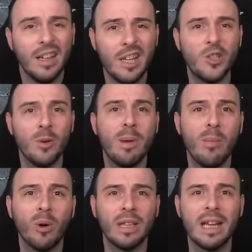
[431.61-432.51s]
It should be
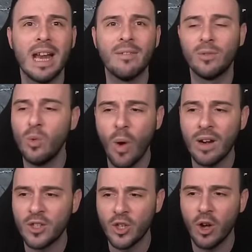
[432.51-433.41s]
more than enough to
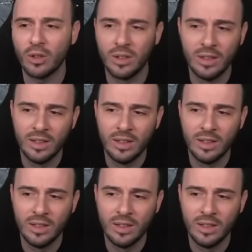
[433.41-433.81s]
one-shot